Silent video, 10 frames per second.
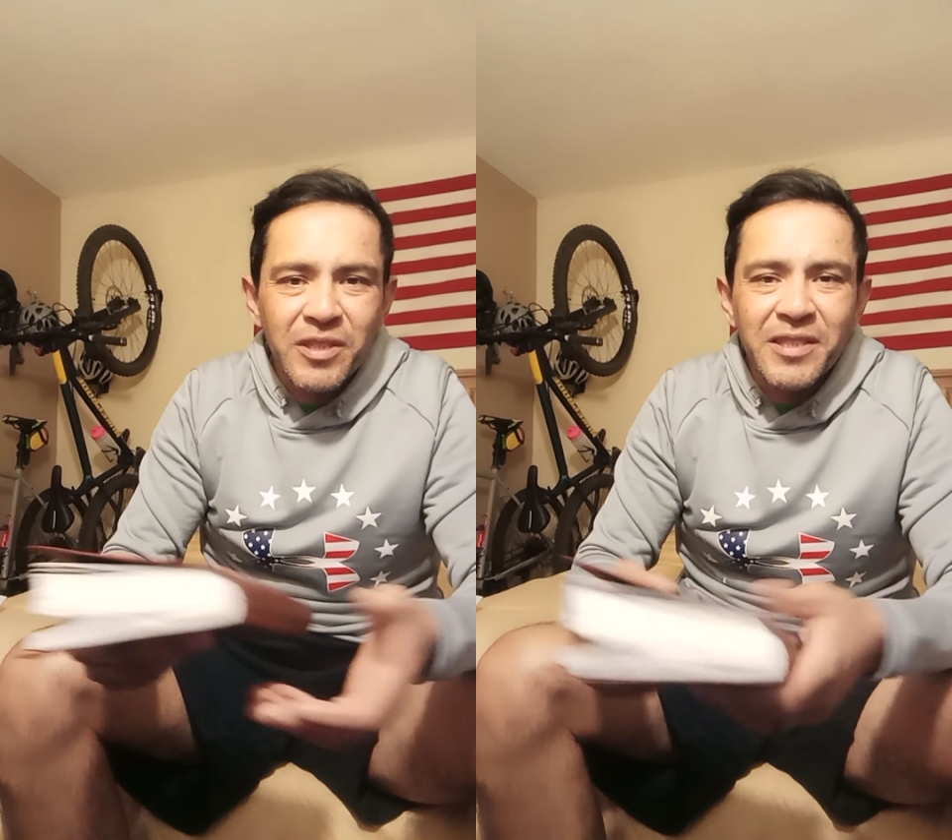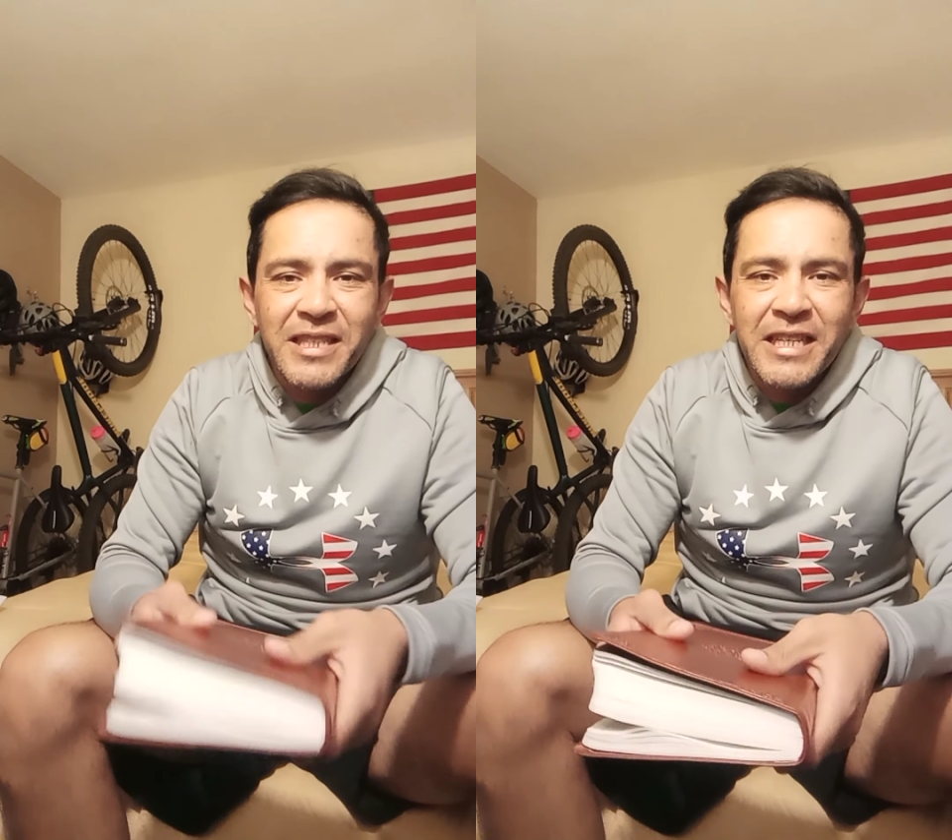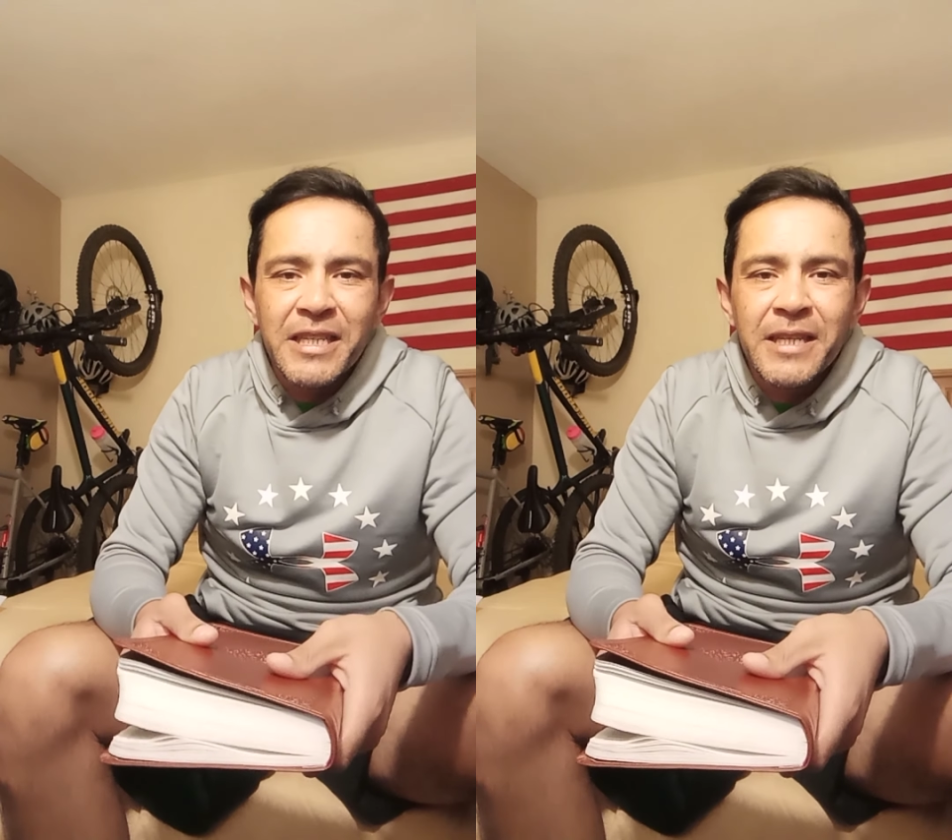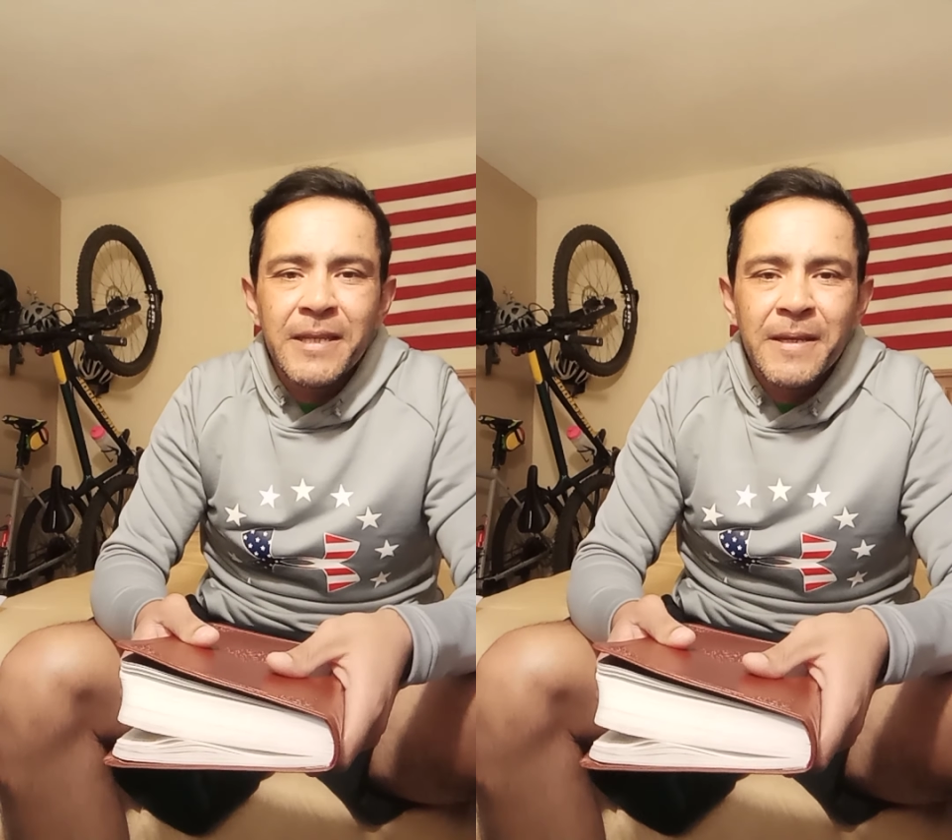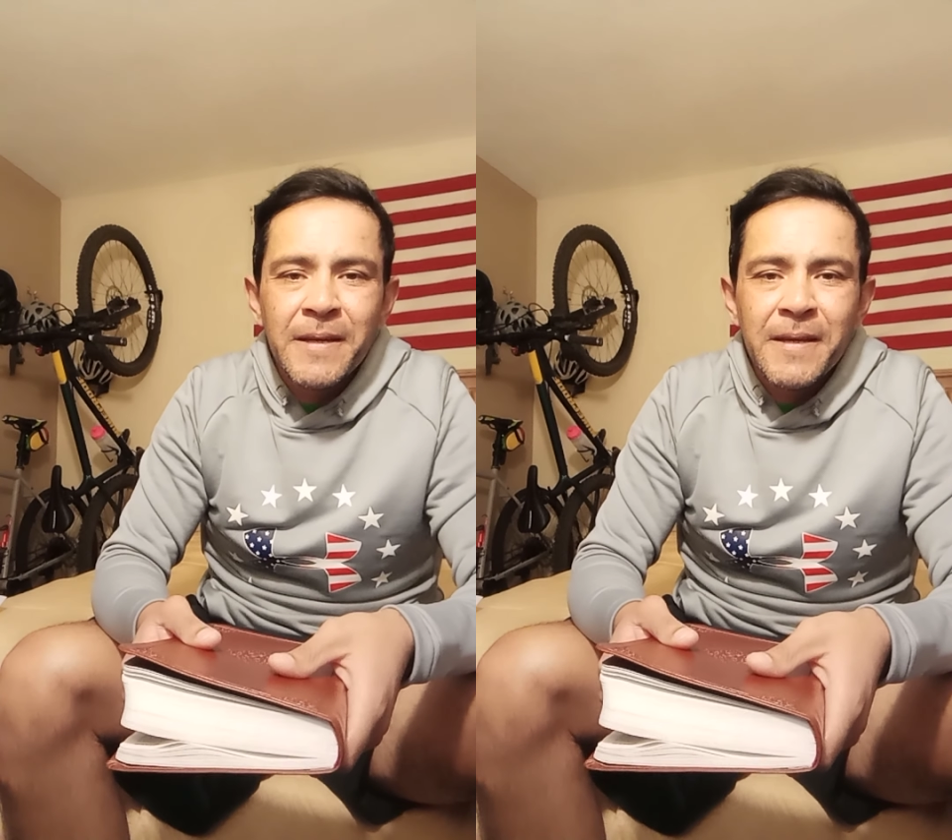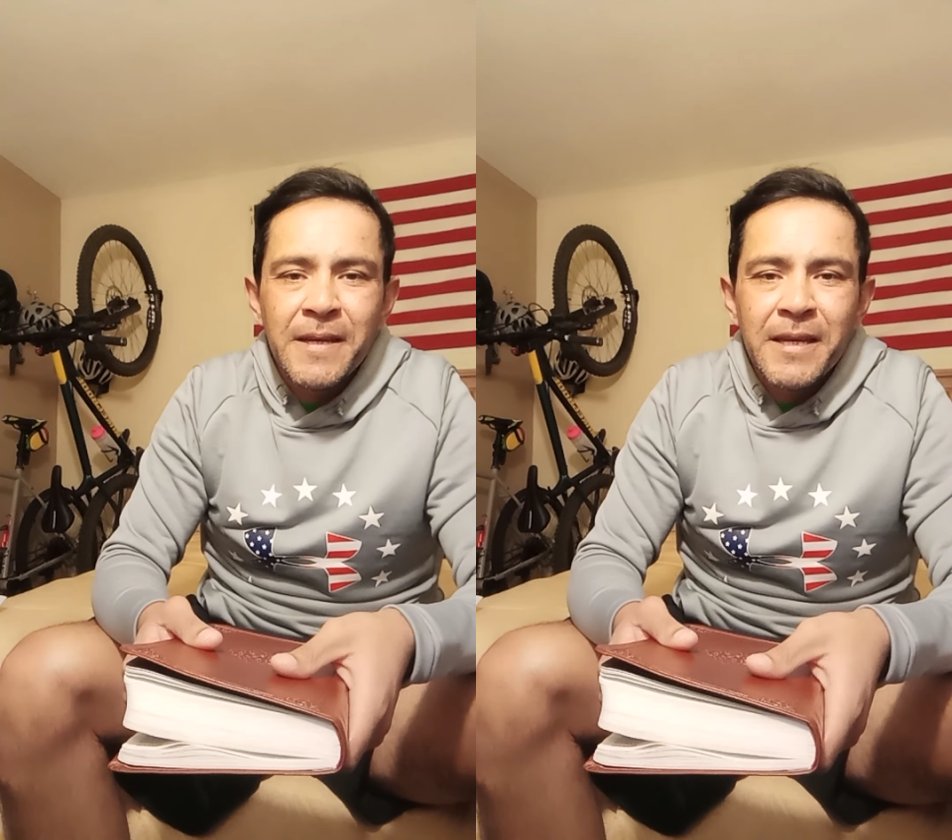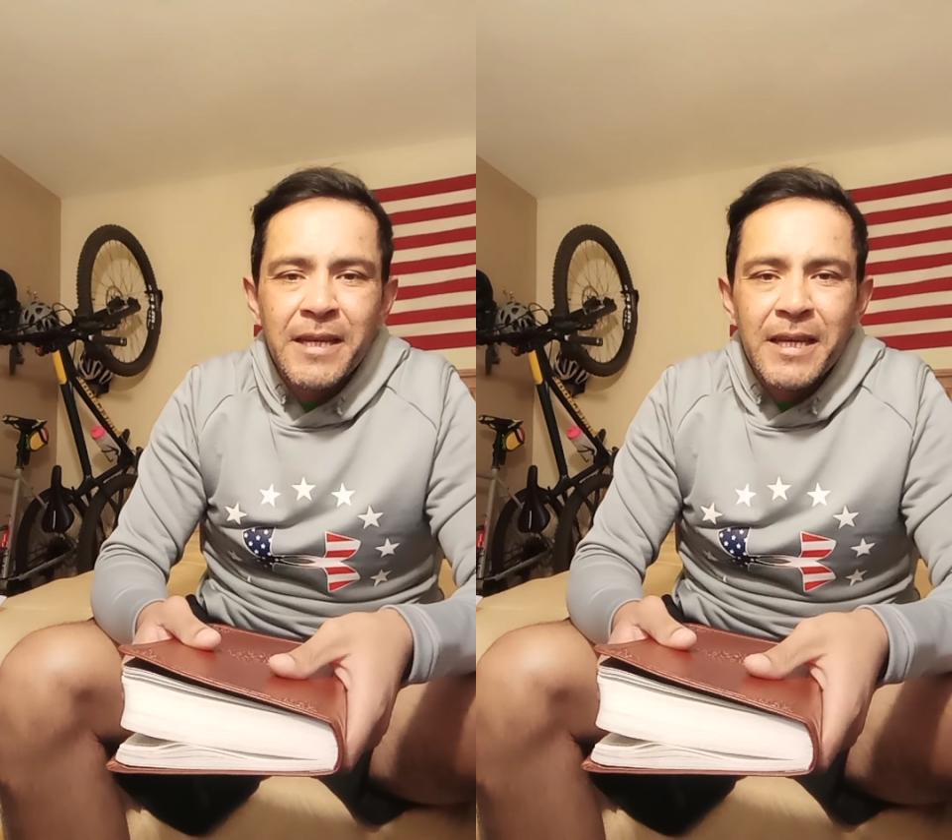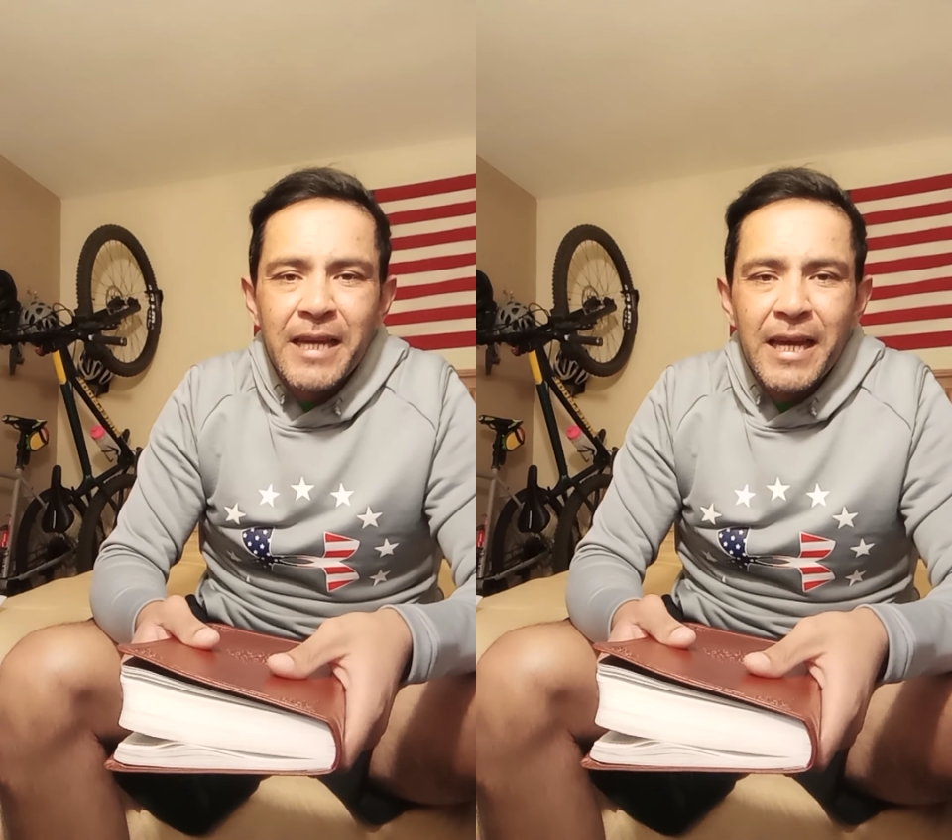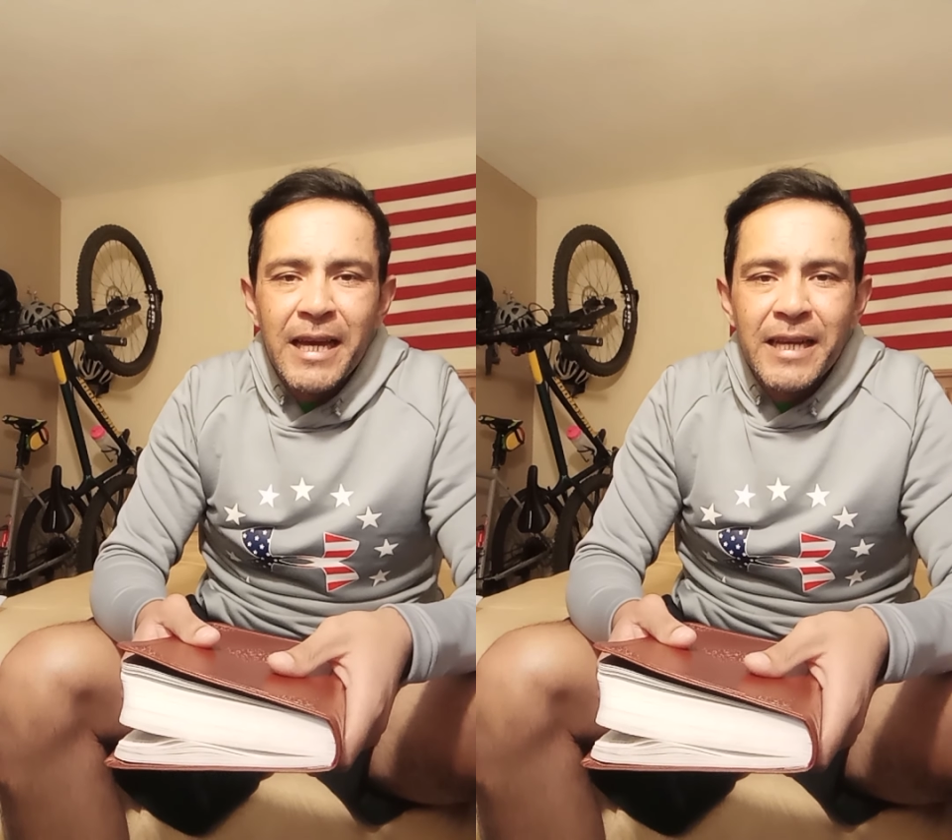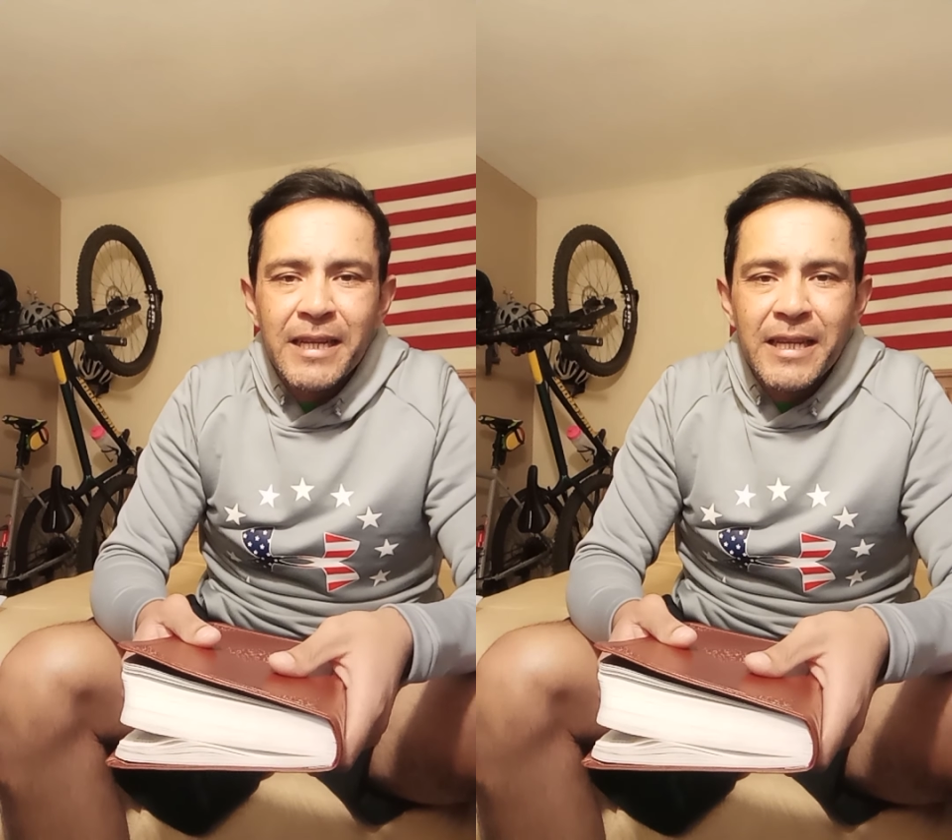seed
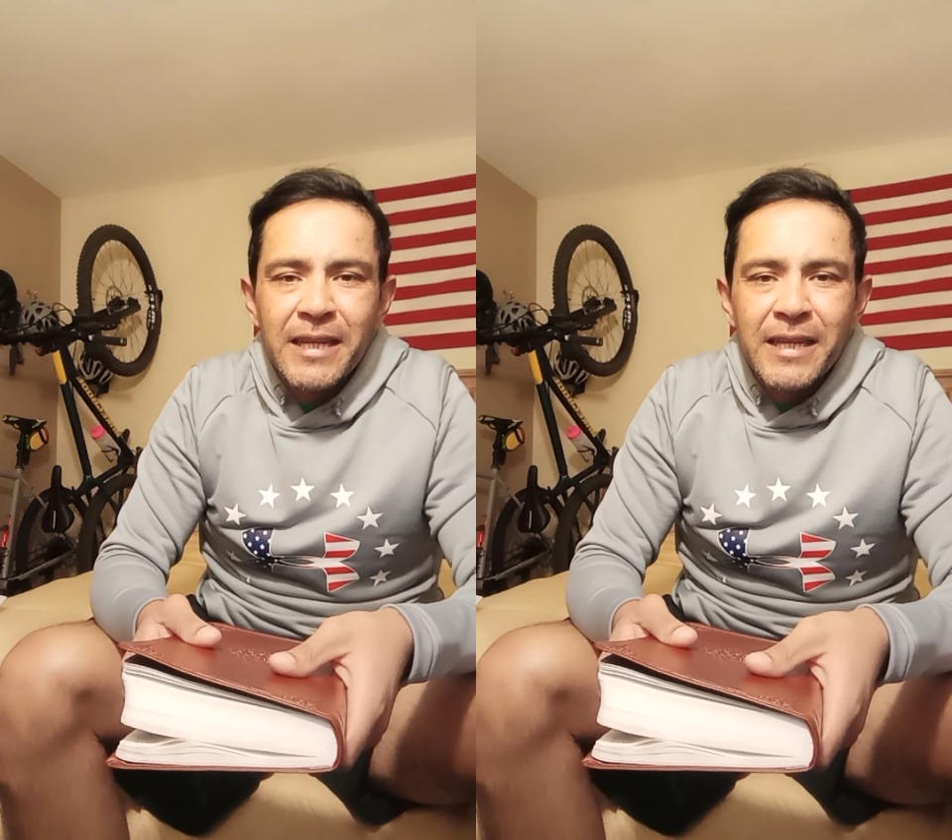and